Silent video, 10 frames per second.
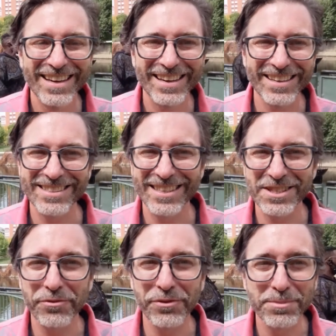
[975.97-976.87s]
it's
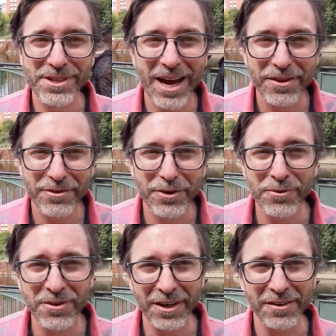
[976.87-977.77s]
it's the flip side of the
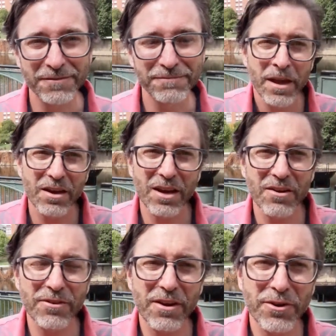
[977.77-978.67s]
coin
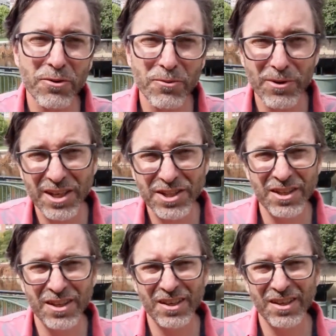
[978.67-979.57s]
if, if you're
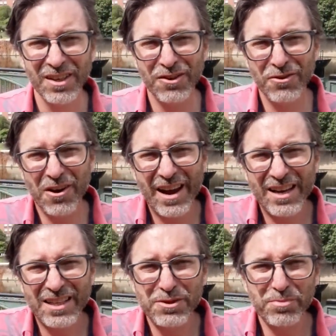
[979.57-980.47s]
rich, then you are
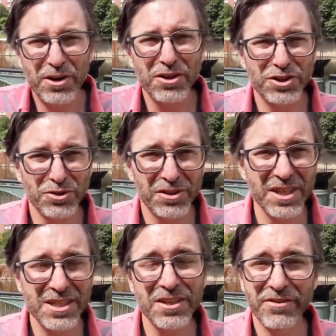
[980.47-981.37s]
at a spiritual
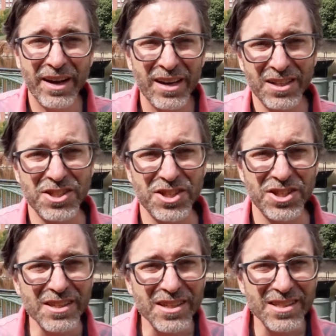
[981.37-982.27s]
disadvantage,
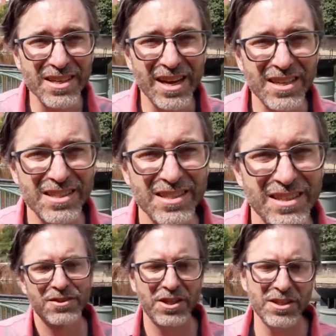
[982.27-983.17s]
Jesus says.
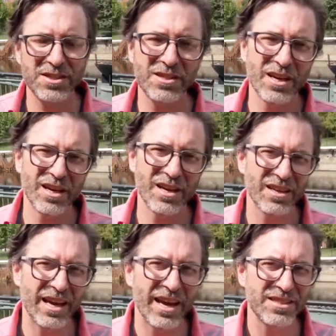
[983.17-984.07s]
Jesus uh,
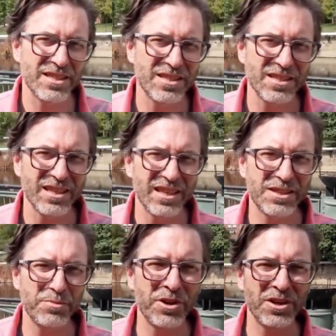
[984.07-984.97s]
has this
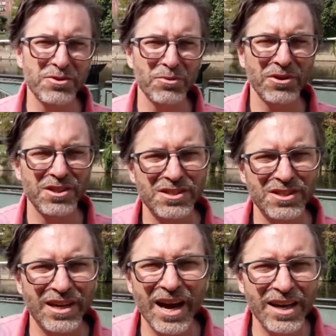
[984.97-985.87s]
experience where
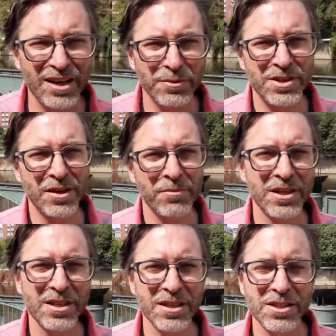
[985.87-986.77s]
this guy comes to him and
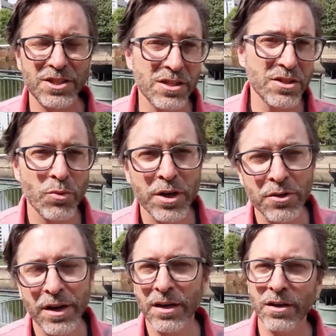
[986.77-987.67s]
he says, Jesus, what
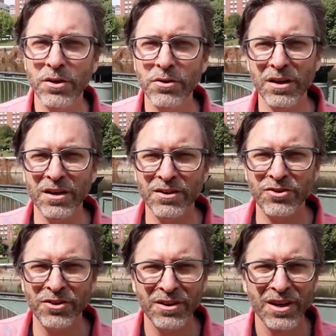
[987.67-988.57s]
do I need to do to
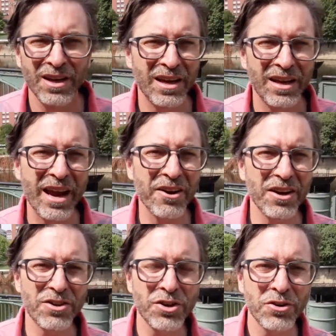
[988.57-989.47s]
inter-
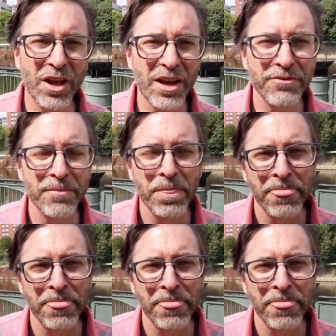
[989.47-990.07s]
inherit eternal life?